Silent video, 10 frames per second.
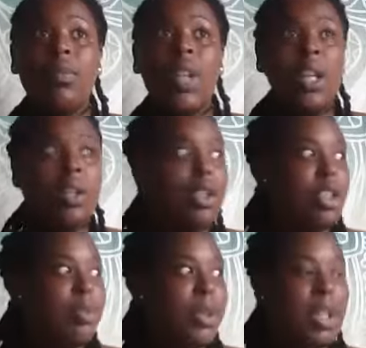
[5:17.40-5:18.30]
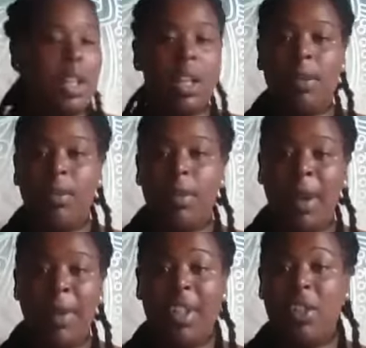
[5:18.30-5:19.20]
it could just be
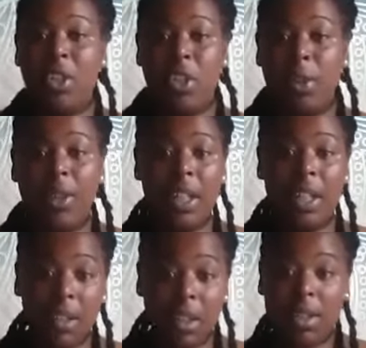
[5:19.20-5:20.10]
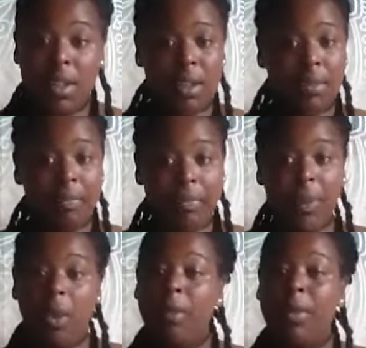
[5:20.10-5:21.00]
maybe they're just showing their ass,
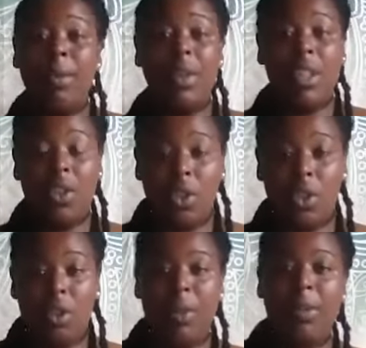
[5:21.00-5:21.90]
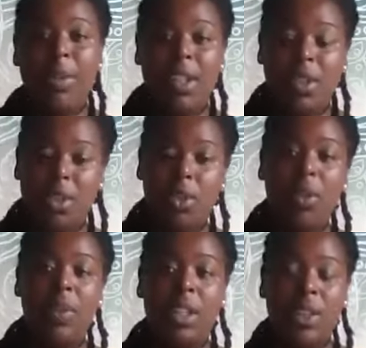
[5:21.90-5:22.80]
or maybe this is you, maybe this is
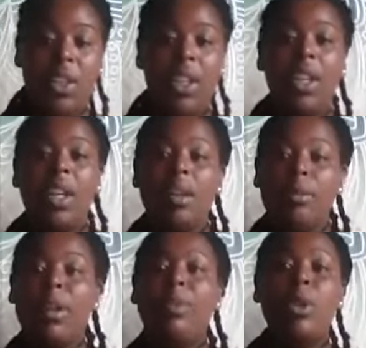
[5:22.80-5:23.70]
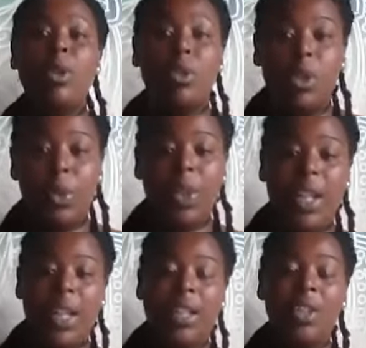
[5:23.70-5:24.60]
your energy, maybe you're doing
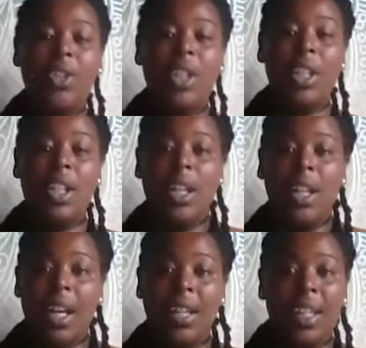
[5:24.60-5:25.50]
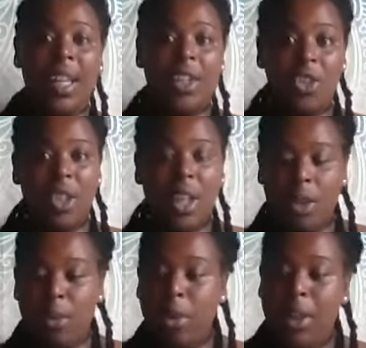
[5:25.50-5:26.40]
energy, and the energy that
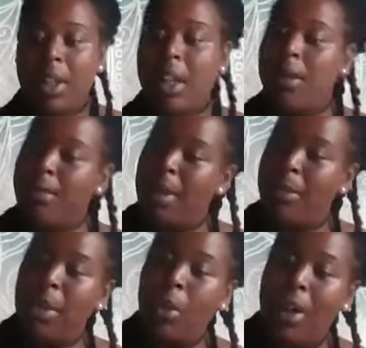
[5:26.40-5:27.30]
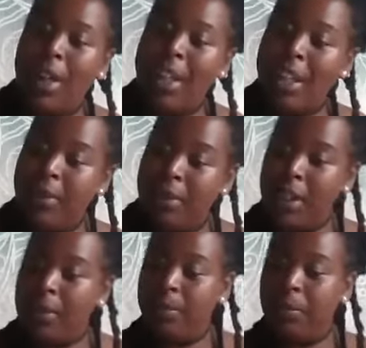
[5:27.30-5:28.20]
you're putting out may be quite heavy
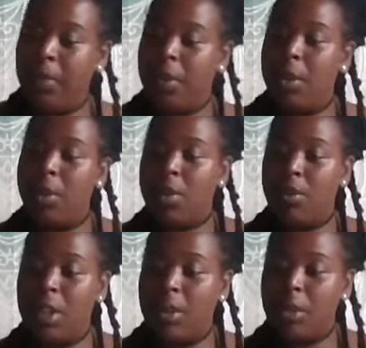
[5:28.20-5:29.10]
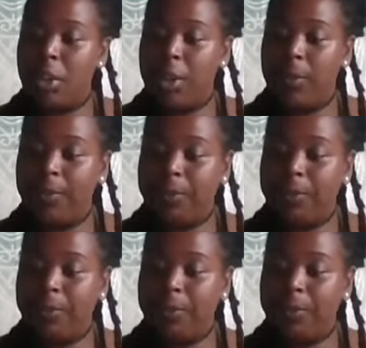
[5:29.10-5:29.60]
for those around you.